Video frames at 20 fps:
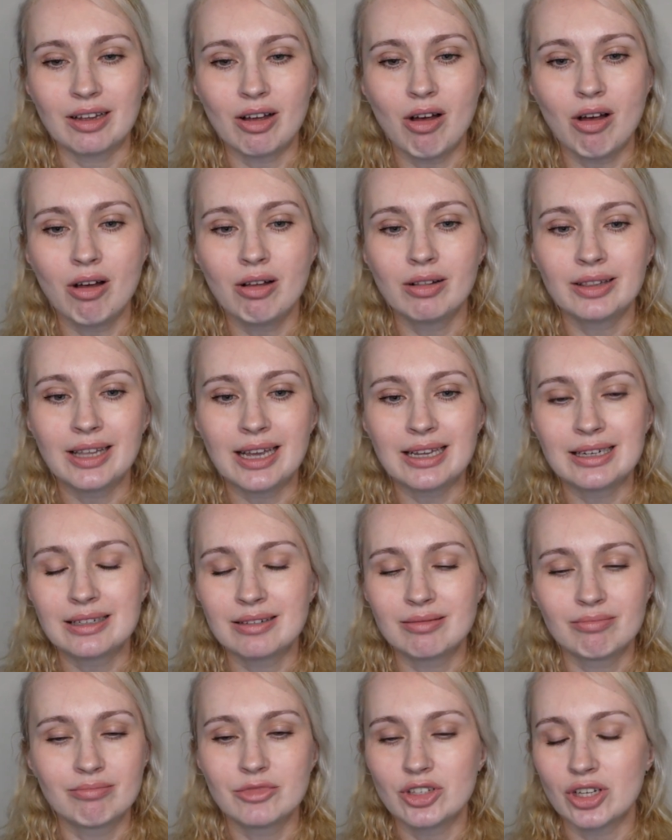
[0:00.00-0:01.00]
all that
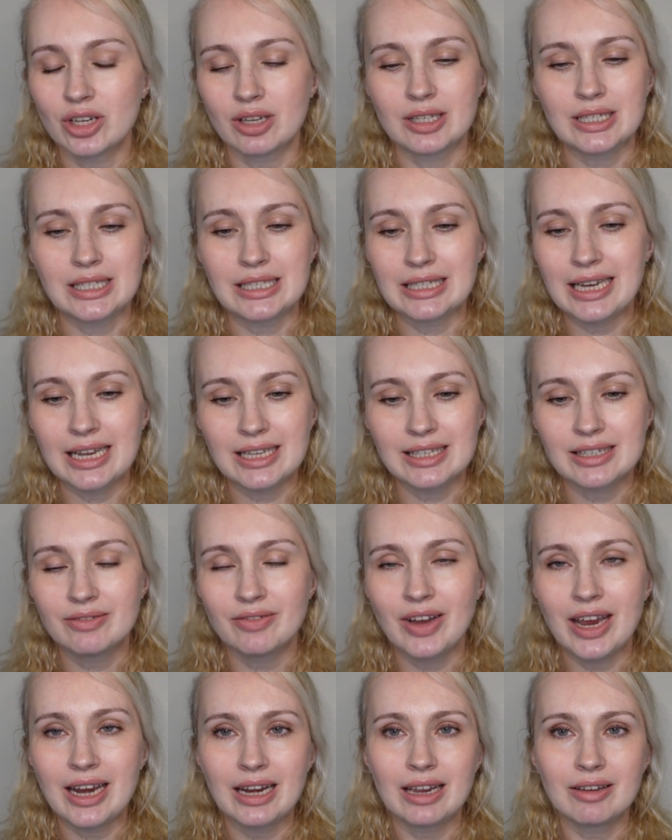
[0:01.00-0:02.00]
just gets
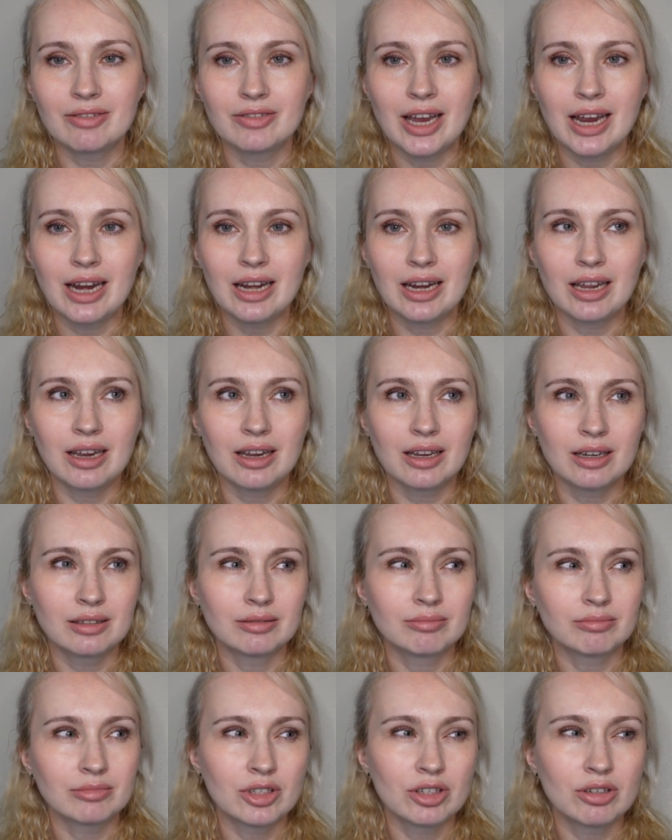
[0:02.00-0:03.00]
very, very
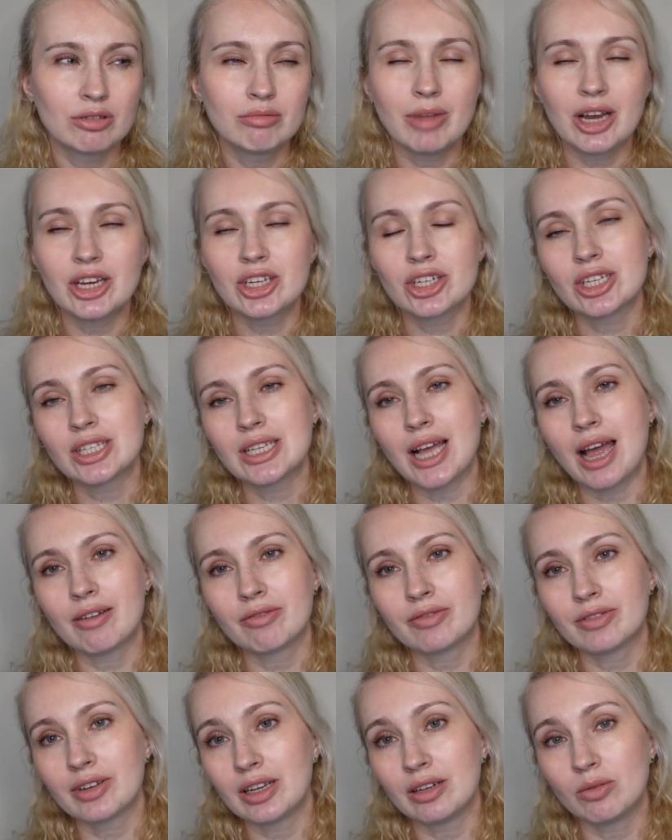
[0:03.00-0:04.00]
uh, too much
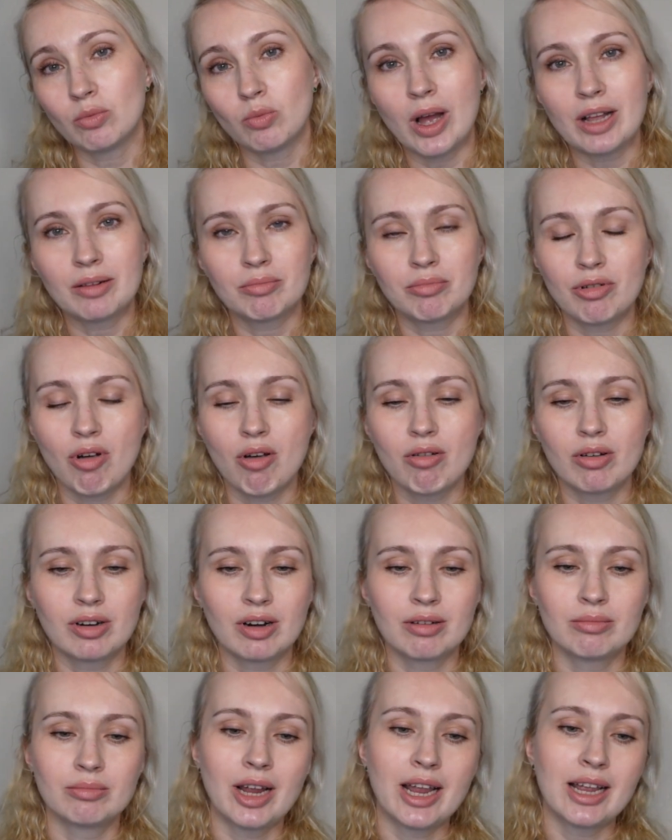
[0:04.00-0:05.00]
stuff in one
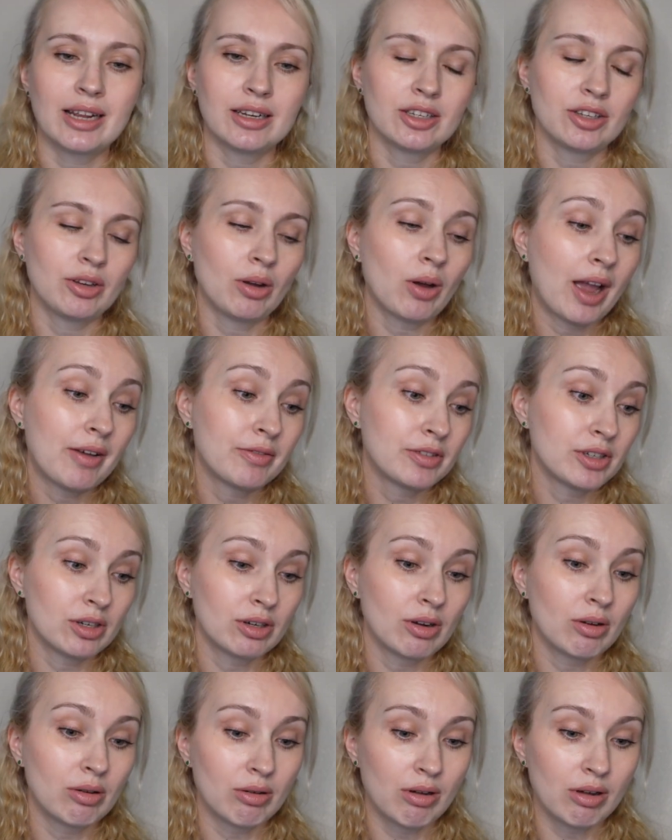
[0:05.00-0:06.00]
program, and you have to
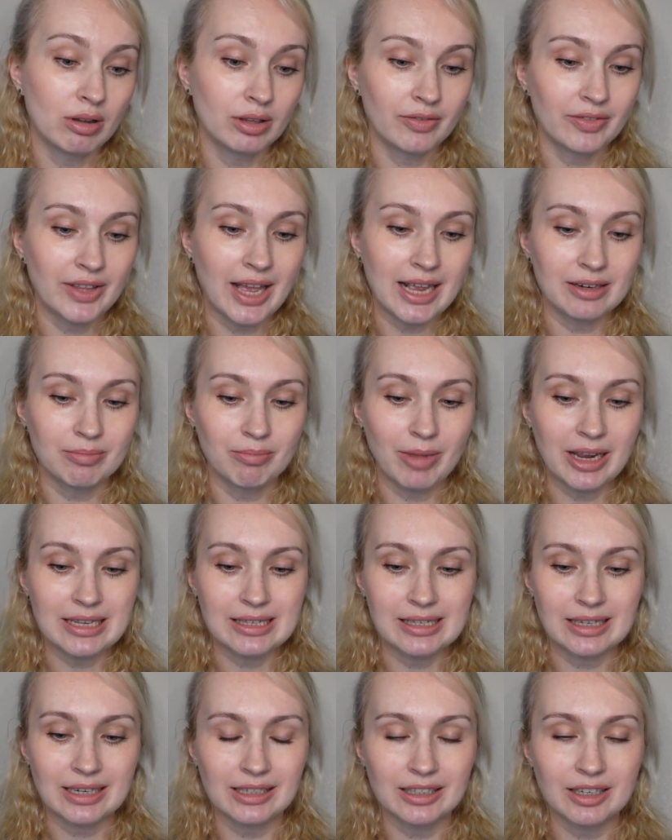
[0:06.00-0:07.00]
know all of that
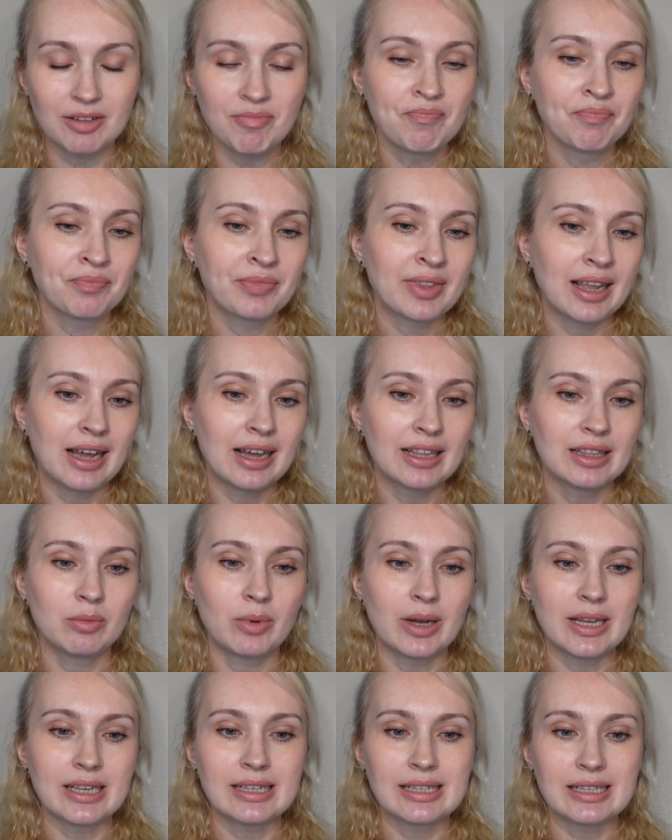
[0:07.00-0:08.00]
basically.
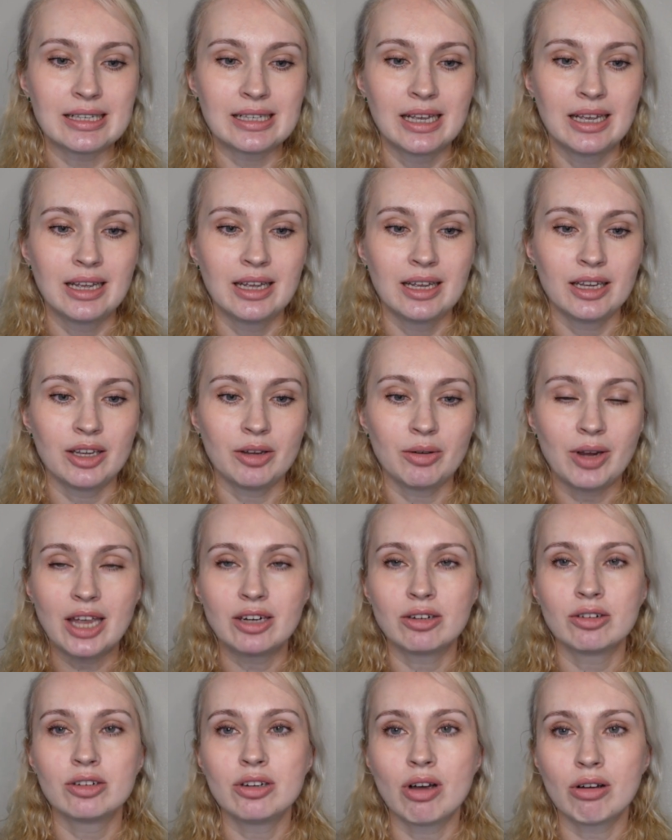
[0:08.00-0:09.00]
Otherwise, you
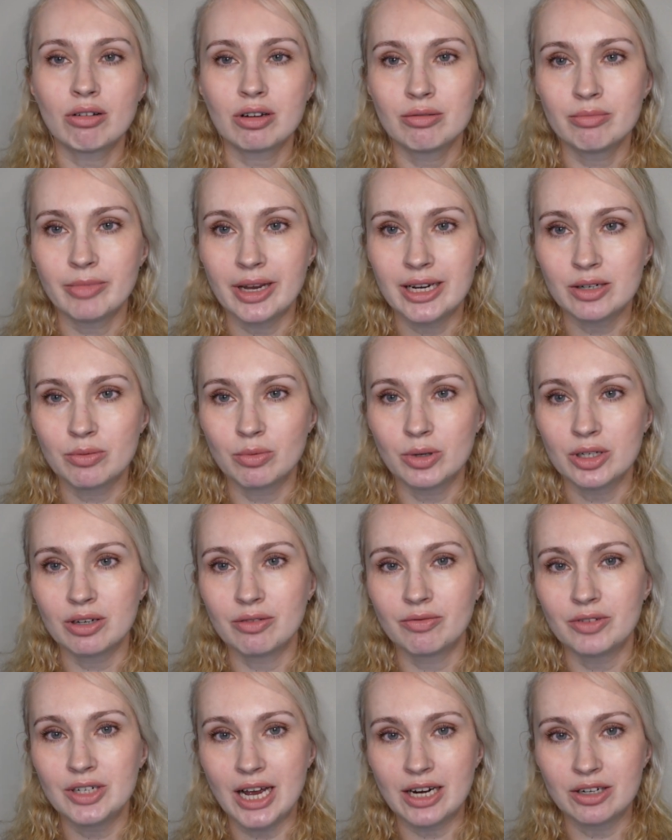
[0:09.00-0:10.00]
cannot document what
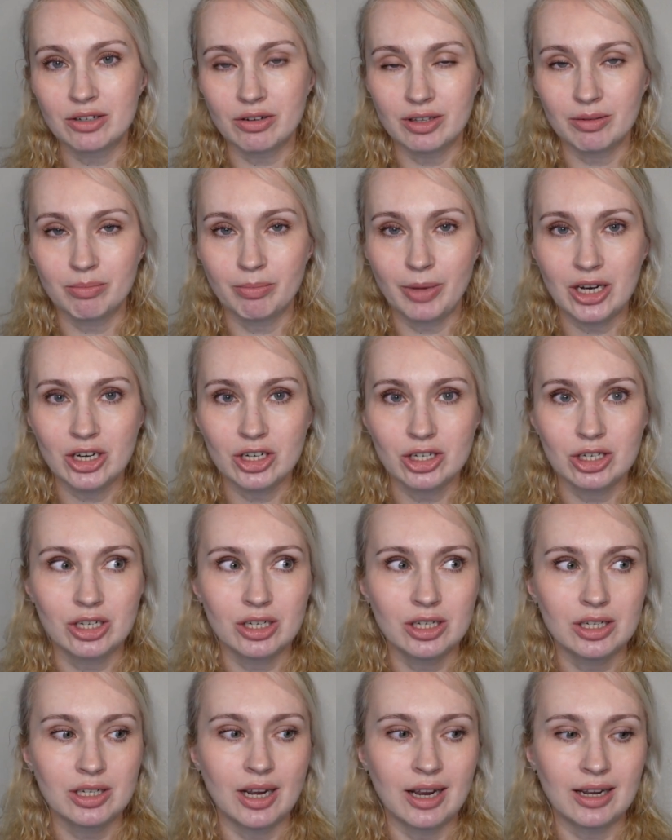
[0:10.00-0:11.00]
you've done to the
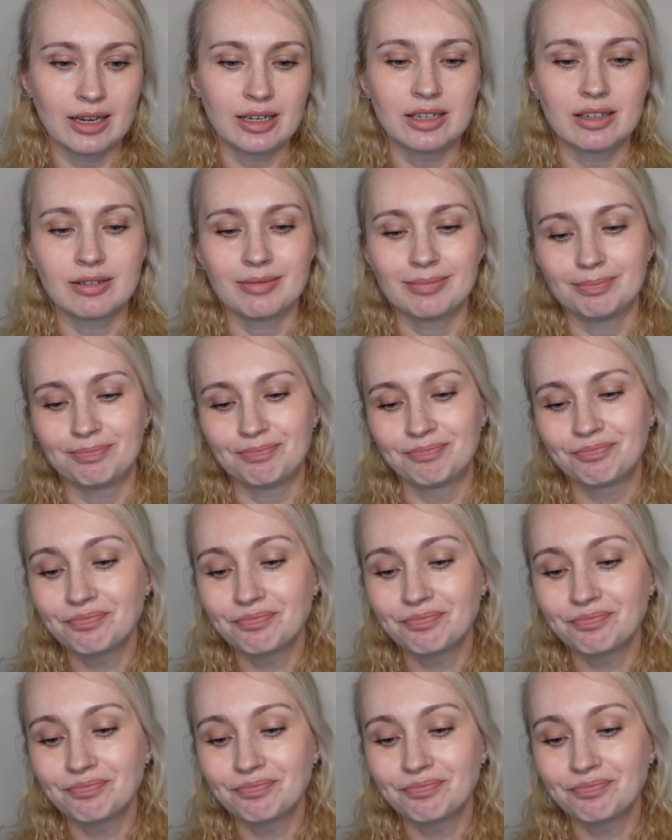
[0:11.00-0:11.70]
patient and um,